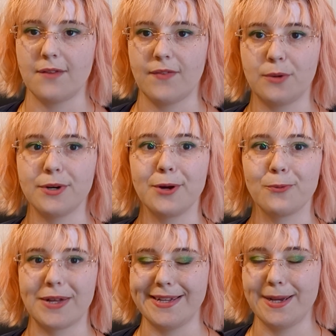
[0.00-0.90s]
I found it
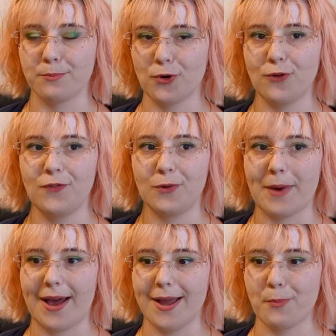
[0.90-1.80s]
really improved
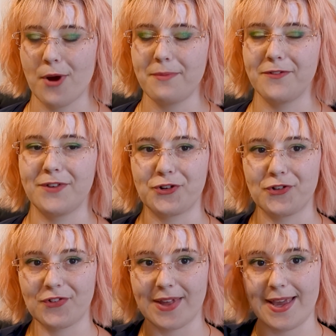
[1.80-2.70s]
my prep
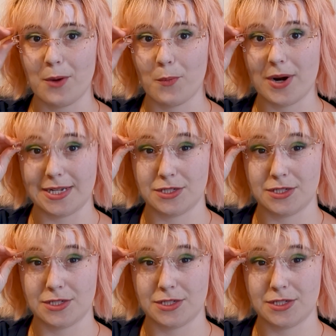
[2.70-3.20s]
efficiency when I